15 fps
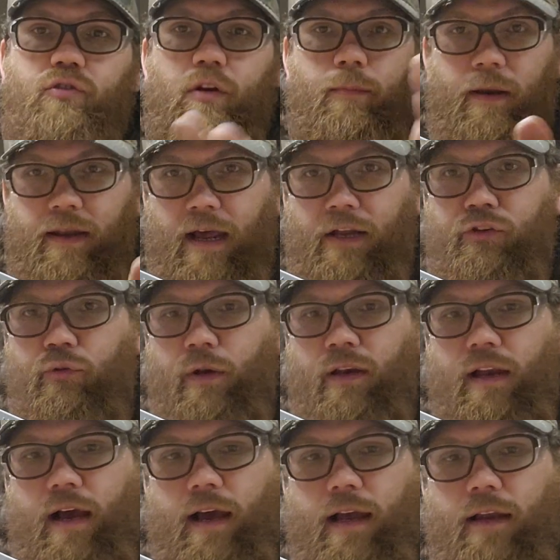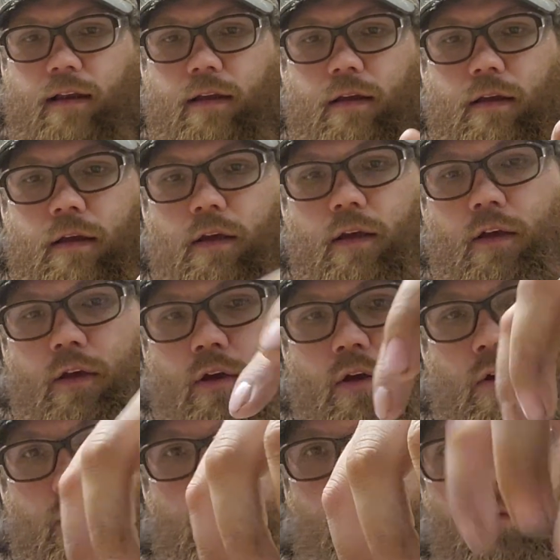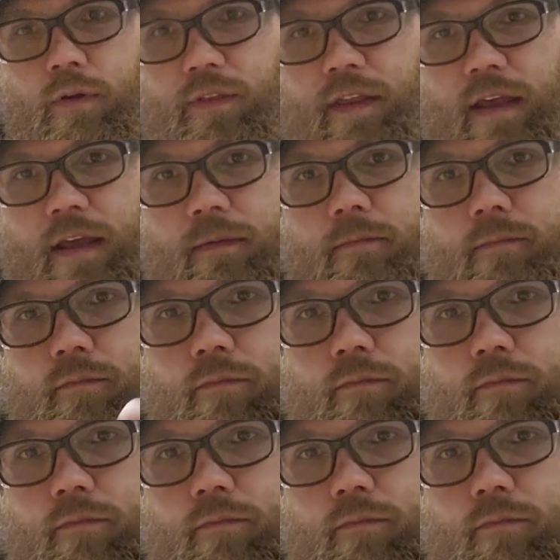on my 929 with it